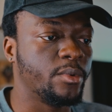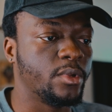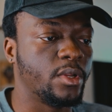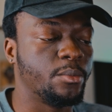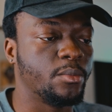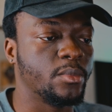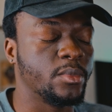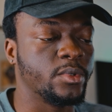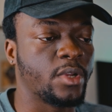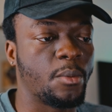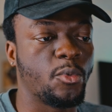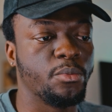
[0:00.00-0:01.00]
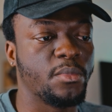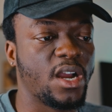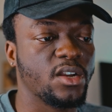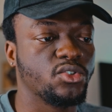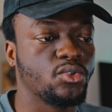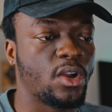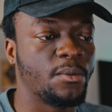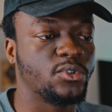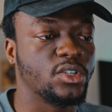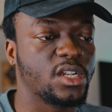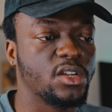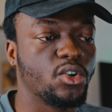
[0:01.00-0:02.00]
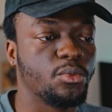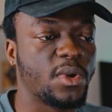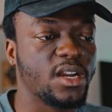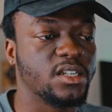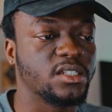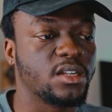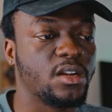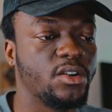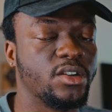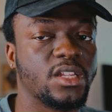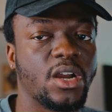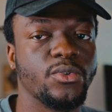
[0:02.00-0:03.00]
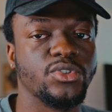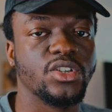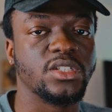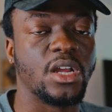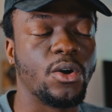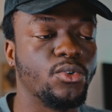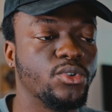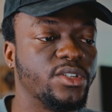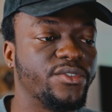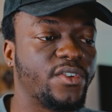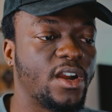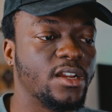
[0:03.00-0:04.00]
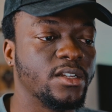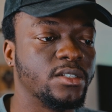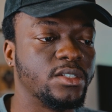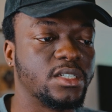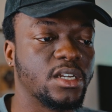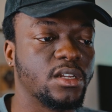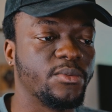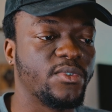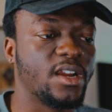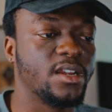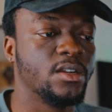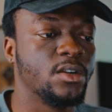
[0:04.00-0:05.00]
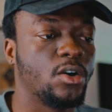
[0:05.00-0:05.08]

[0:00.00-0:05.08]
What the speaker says: I'm on Mac, so I just click on Mac installer, and that will just download the file, the setup file.